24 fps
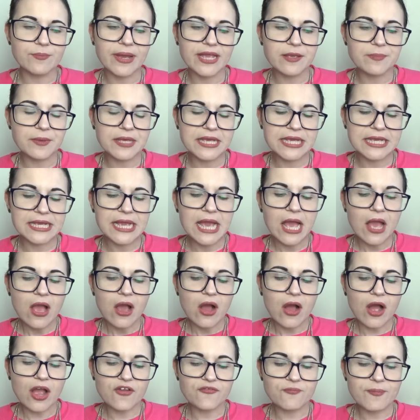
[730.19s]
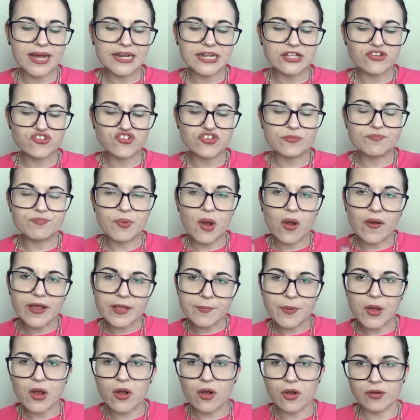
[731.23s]
Maybe I've managed to
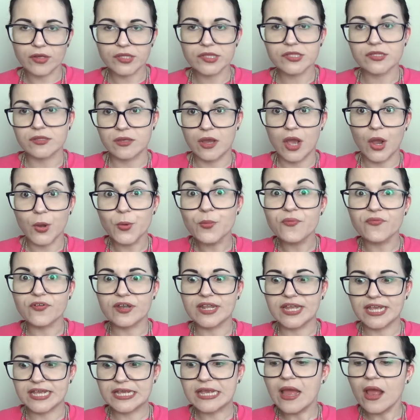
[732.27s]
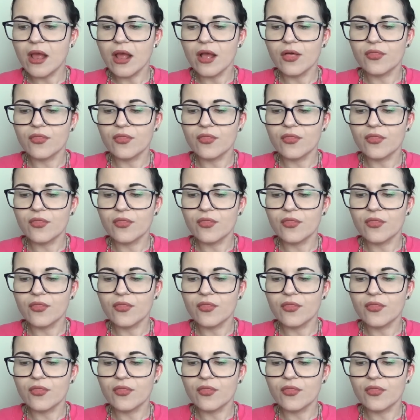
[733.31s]
bypass, hopefully,